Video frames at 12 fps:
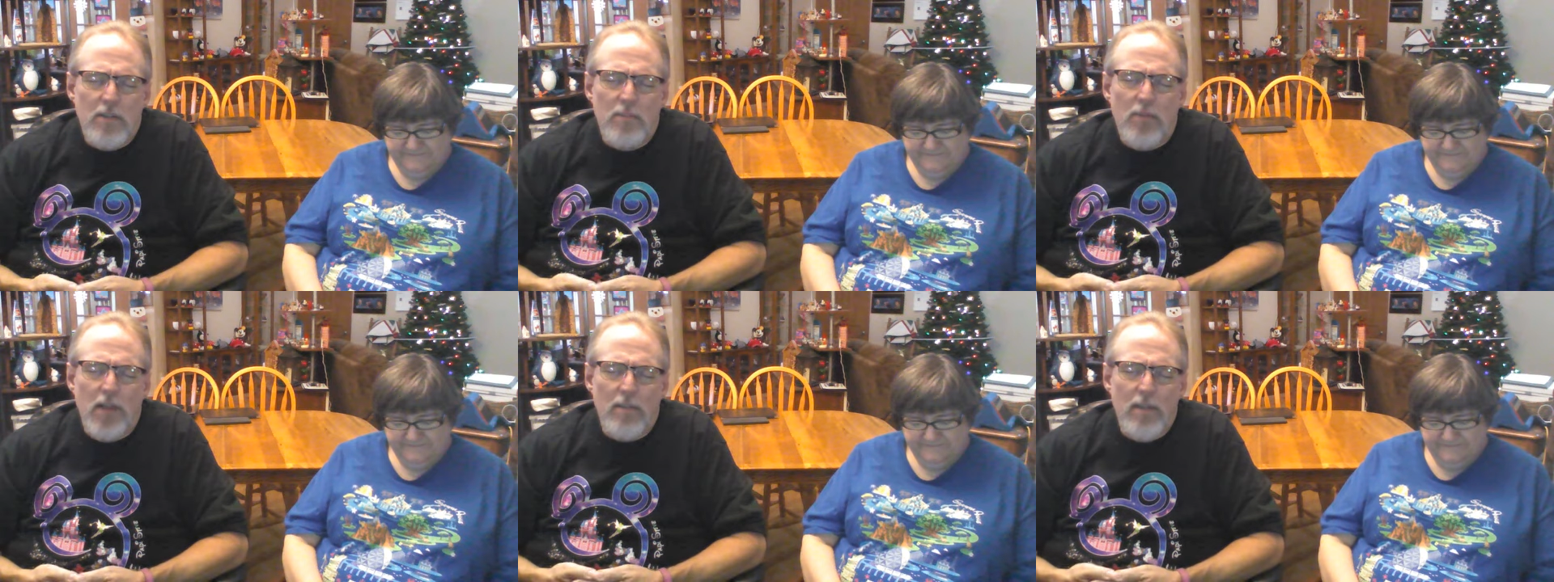
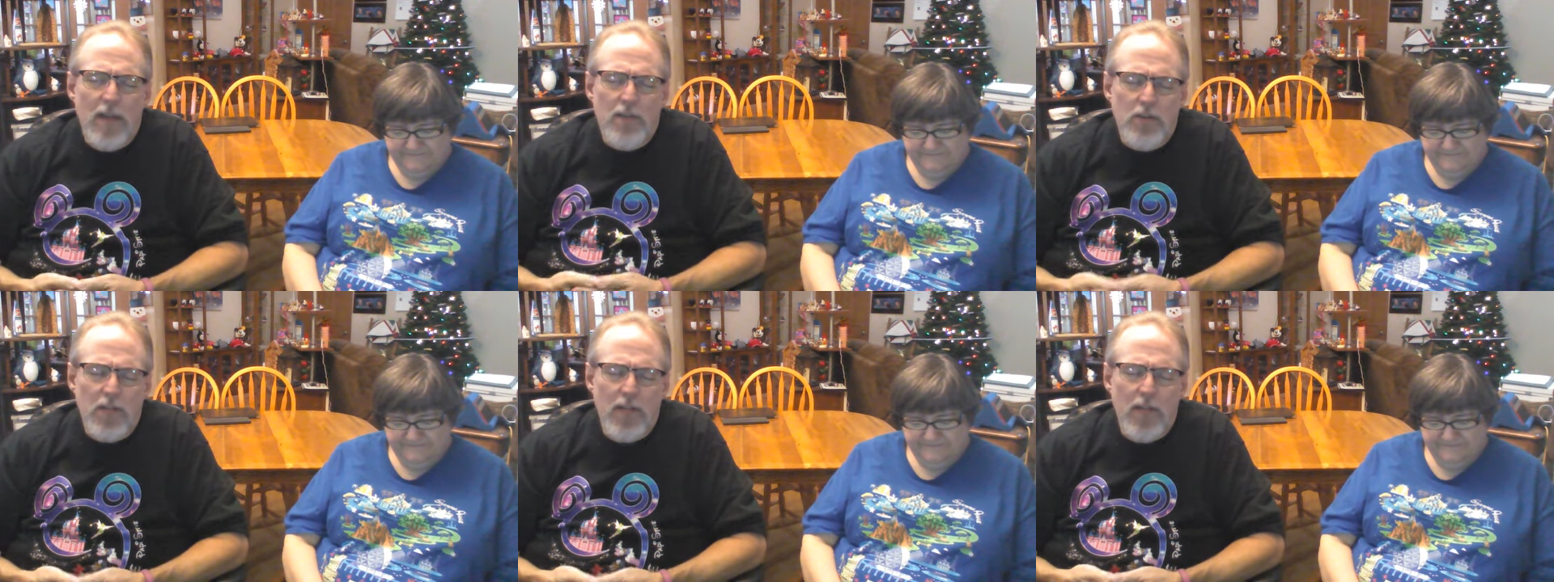Speaker 1: bring about your
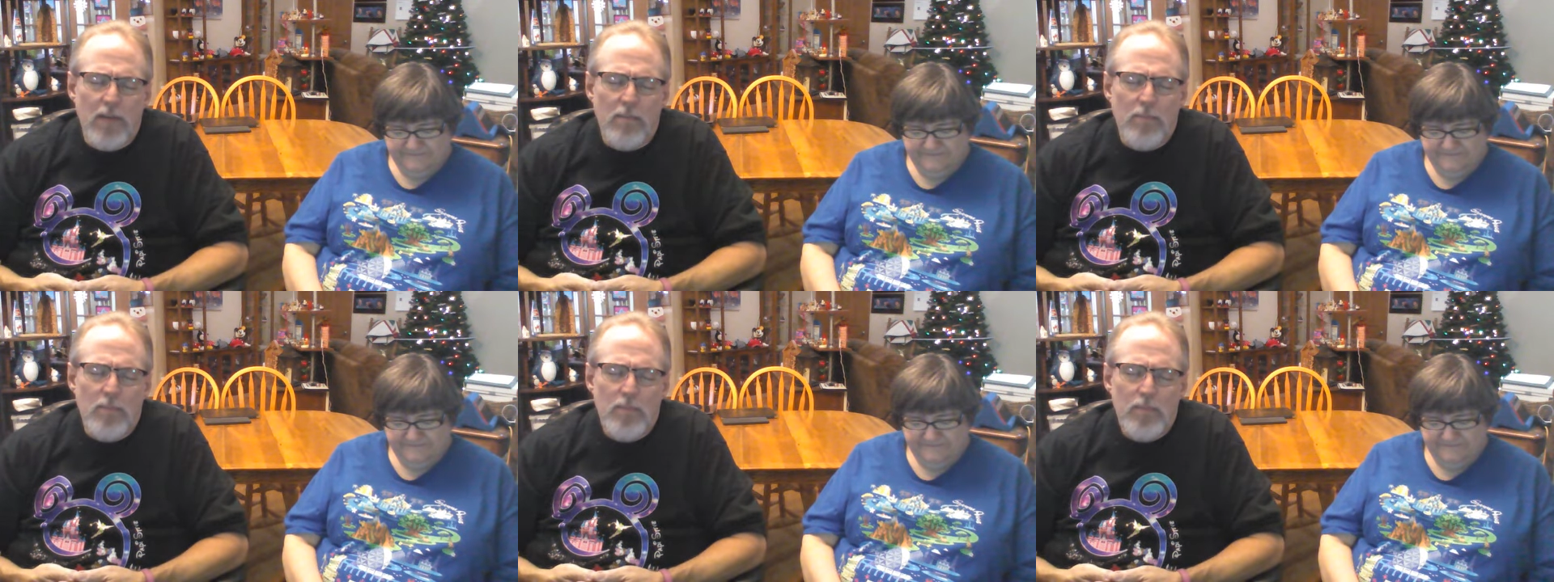kingdom.
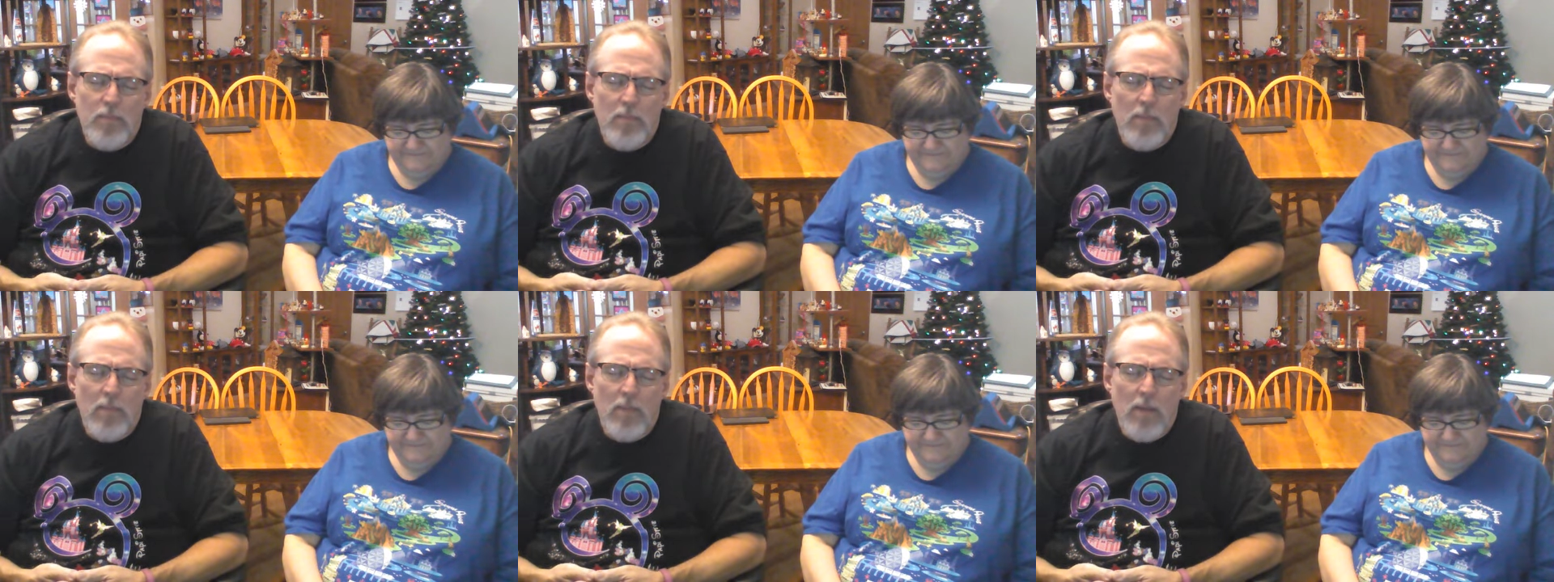
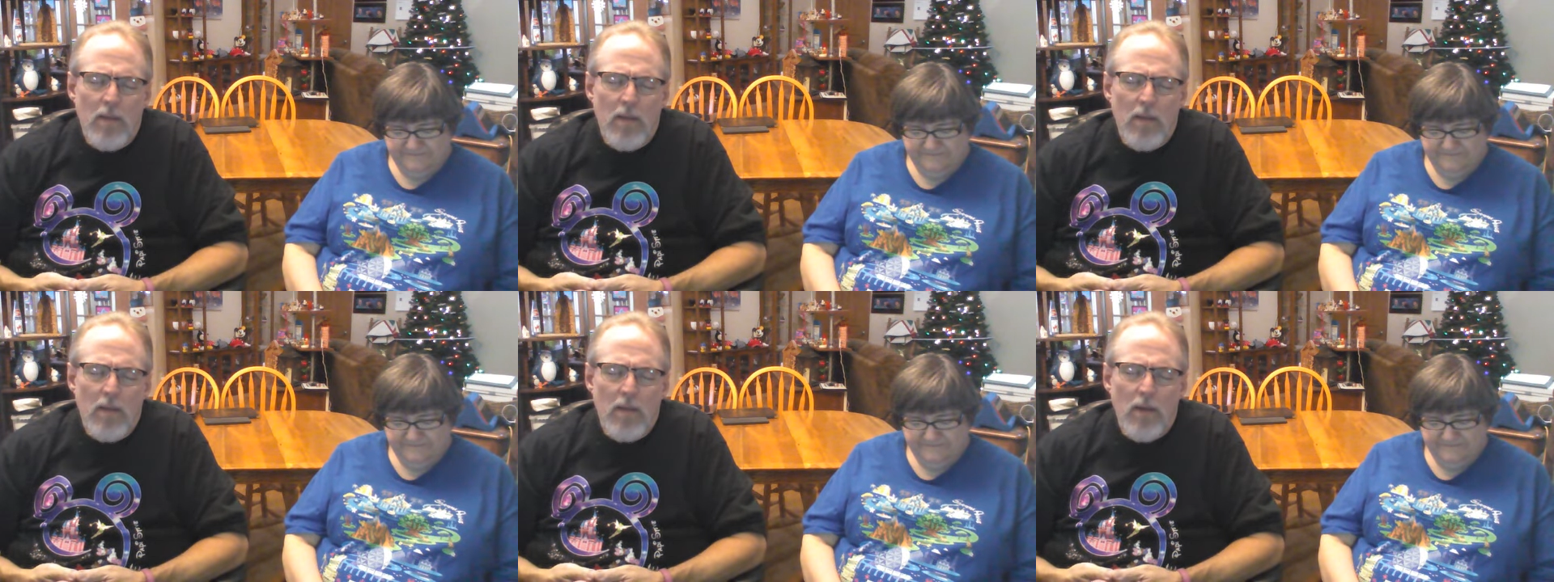
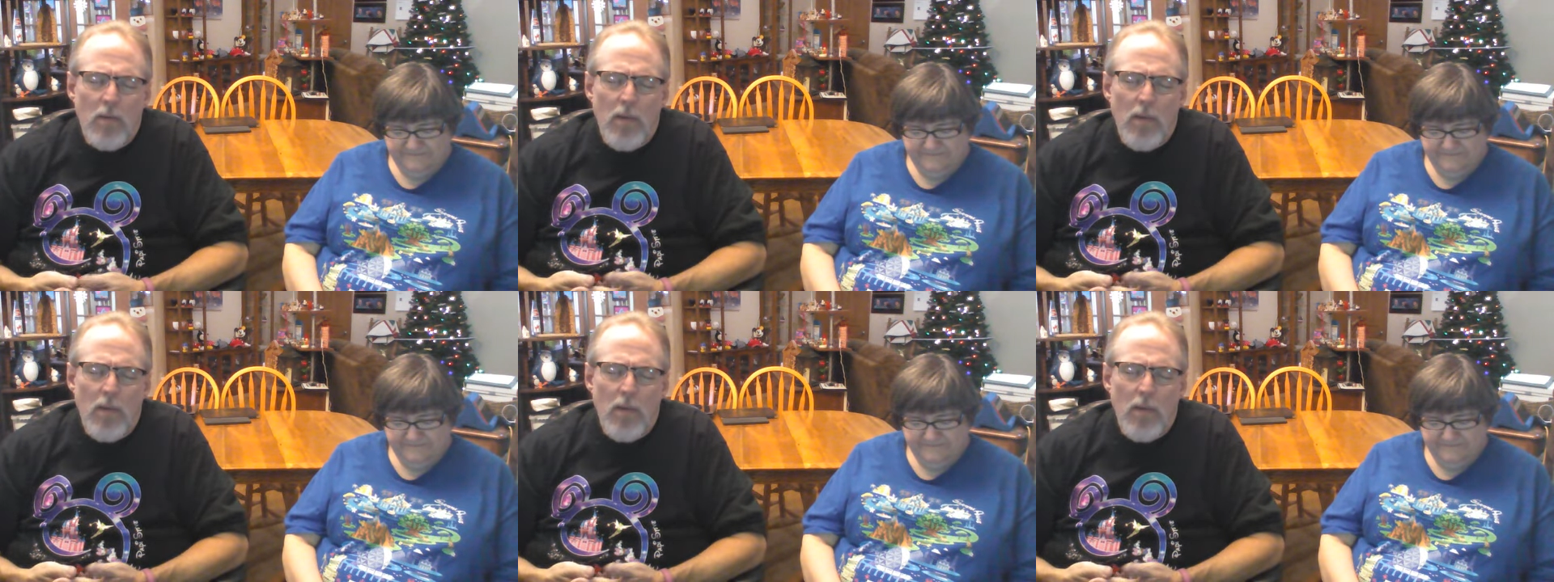We